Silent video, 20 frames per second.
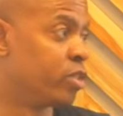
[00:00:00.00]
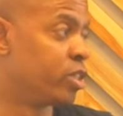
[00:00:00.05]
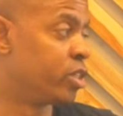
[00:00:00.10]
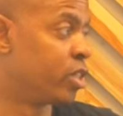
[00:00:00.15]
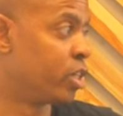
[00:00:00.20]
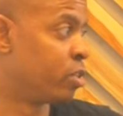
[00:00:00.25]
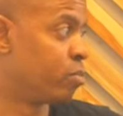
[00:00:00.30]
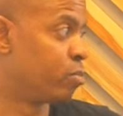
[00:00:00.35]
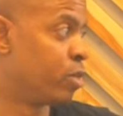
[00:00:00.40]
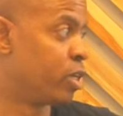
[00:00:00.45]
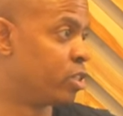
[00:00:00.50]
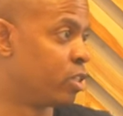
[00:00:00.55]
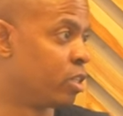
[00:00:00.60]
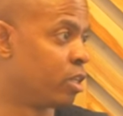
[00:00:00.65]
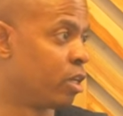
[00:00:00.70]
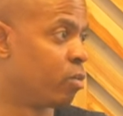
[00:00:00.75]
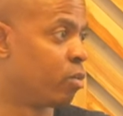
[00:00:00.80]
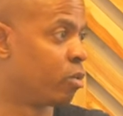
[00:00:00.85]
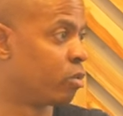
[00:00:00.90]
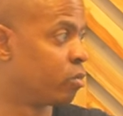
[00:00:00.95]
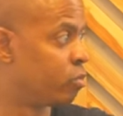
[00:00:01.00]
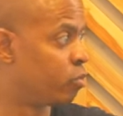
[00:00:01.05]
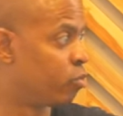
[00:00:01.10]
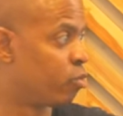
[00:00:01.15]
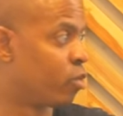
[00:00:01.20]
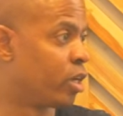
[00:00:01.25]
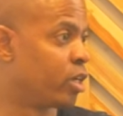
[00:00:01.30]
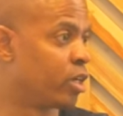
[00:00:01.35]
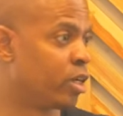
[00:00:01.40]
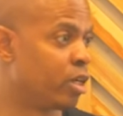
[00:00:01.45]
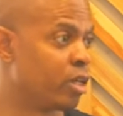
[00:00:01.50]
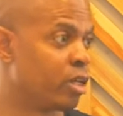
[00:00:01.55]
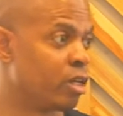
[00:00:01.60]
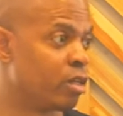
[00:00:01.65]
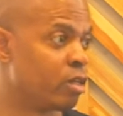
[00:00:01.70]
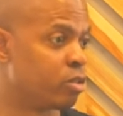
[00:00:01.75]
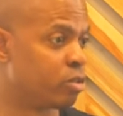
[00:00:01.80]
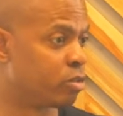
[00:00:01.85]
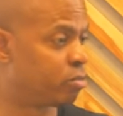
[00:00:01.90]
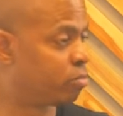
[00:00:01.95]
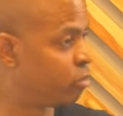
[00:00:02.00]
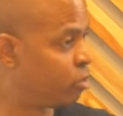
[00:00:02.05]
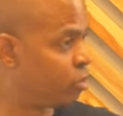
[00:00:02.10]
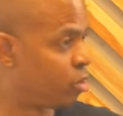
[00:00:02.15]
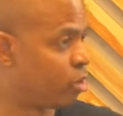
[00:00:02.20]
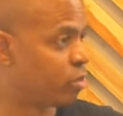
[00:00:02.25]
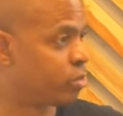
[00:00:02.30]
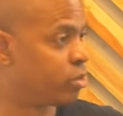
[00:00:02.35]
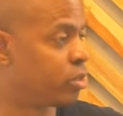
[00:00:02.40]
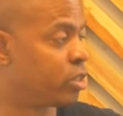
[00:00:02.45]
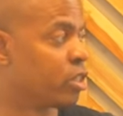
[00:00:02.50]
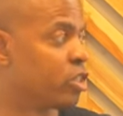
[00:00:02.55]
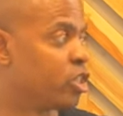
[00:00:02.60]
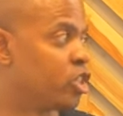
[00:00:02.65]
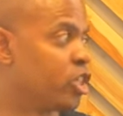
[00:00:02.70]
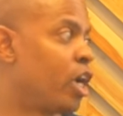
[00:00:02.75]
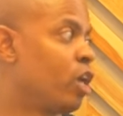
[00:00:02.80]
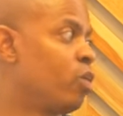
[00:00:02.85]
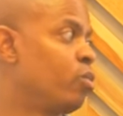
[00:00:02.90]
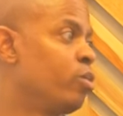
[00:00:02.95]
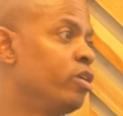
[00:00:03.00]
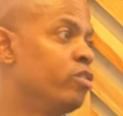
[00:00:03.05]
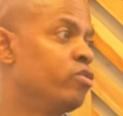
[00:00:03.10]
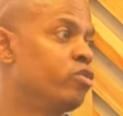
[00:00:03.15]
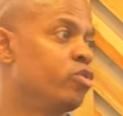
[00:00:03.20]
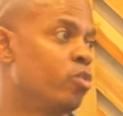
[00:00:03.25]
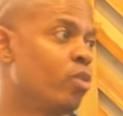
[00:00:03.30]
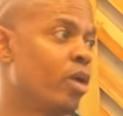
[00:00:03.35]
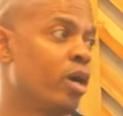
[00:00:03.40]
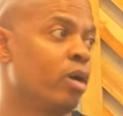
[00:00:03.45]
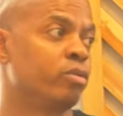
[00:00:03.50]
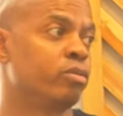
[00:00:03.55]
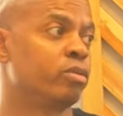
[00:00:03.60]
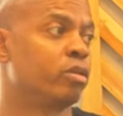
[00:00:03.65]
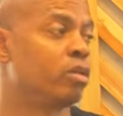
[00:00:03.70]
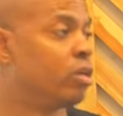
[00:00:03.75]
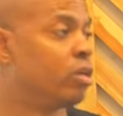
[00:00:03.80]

for six months, and they were running it and just, you know, sent shockwaves throughout